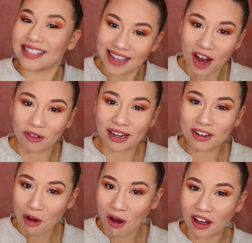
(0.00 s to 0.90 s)
Siren
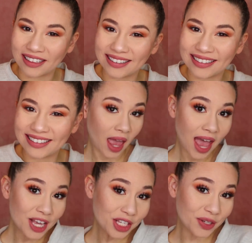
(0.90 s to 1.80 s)
on.
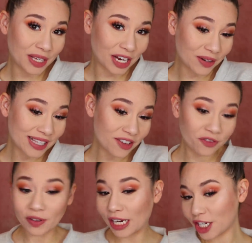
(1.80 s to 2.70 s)
So here is the
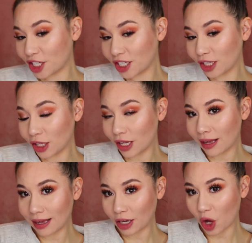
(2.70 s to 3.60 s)
finished
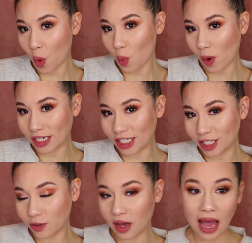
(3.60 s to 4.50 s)
look. What do
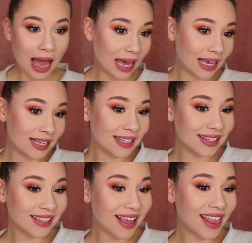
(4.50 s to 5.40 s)
you
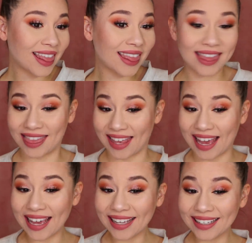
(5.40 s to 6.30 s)
guys
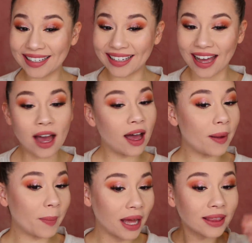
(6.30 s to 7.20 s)
think?
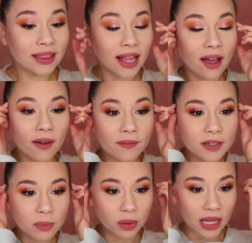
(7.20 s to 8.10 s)
Um, I
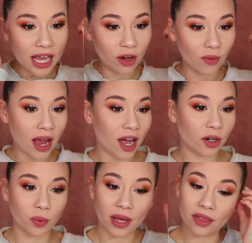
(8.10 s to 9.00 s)
loved playing
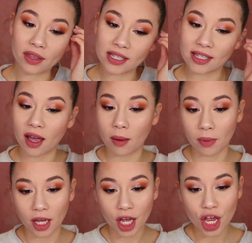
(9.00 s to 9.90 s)
around with
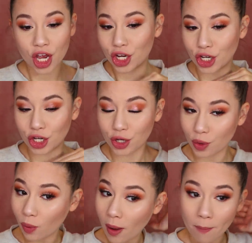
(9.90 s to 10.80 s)
some
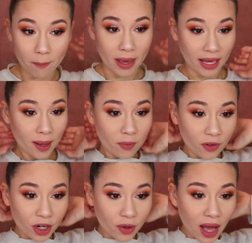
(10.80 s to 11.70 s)
new makeup
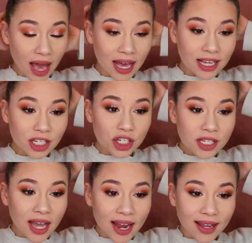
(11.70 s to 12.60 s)
for you guys.
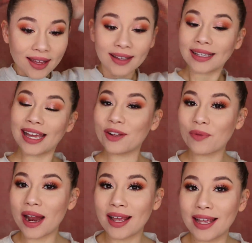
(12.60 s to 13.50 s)
Just kind of getting
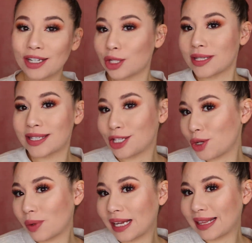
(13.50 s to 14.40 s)
ready, just
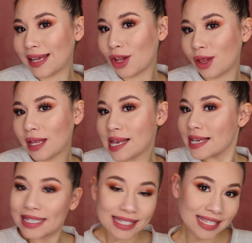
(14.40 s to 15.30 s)
doing a little
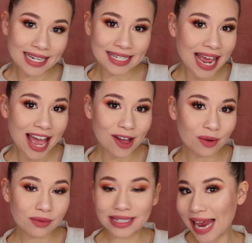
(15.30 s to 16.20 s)
sit
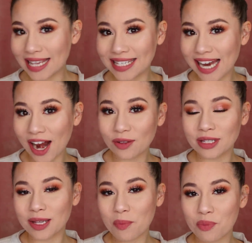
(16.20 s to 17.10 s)
down, testing out
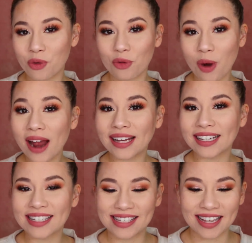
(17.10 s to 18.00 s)
some
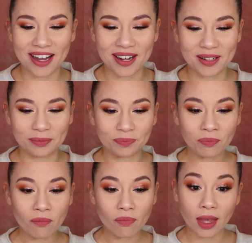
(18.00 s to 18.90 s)
products. Um,
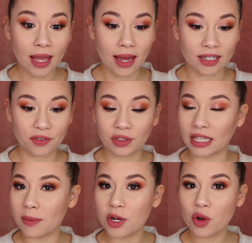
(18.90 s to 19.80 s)
yeah,
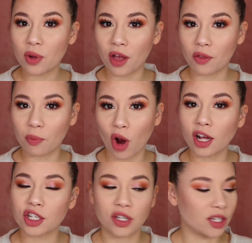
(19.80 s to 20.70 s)
definitely. Let me know what other
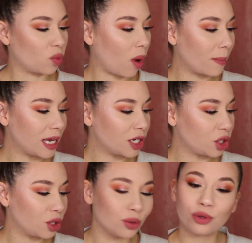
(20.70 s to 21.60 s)
products you guys want me
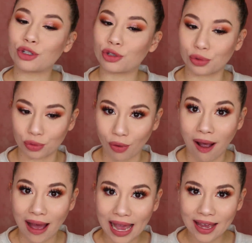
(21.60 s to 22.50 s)
to
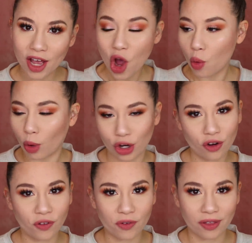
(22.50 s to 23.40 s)
try. What are
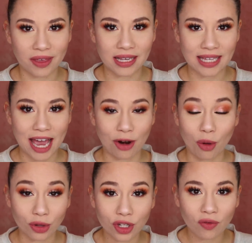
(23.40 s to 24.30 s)
your favorite things at
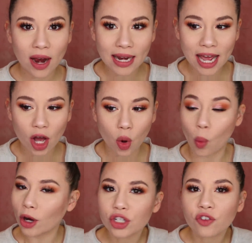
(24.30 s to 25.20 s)
Ulta right now?
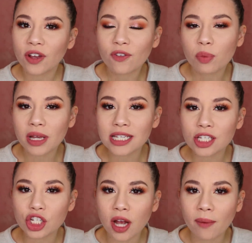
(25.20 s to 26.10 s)
Where's your favorite place
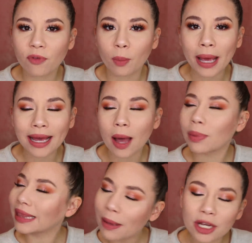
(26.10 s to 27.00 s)
to shop for makeup?
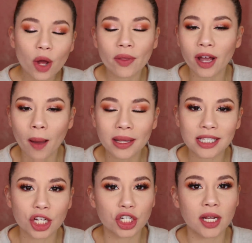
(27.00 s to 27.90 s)
Let me know in the comment
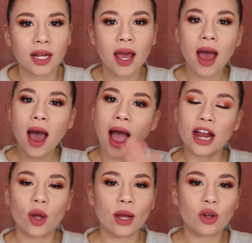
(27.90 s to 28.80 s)
section.
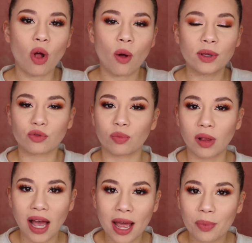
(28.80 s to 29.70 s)
I know I don't always
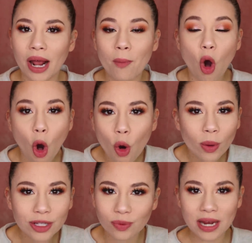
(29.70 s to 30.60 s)
reply, but I'm
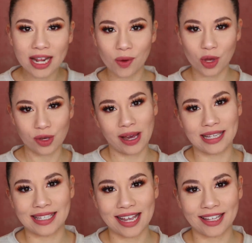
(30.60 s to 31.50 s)
always reading what you
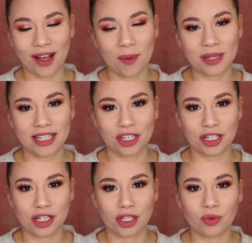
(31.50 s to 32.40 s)
guys say in the comment
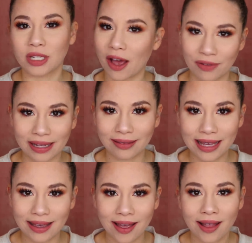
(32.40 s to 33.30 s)
section, so
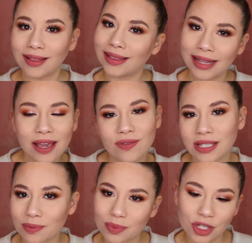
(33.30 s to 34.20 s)
definitely leave
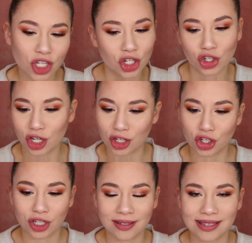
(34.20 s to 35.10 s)
some
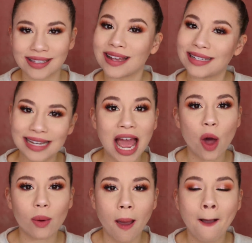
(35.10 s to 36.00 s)
suggestions
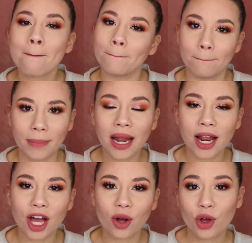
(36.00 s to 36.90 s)
down
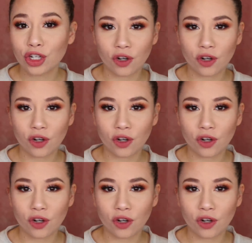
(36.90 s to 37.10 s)
below.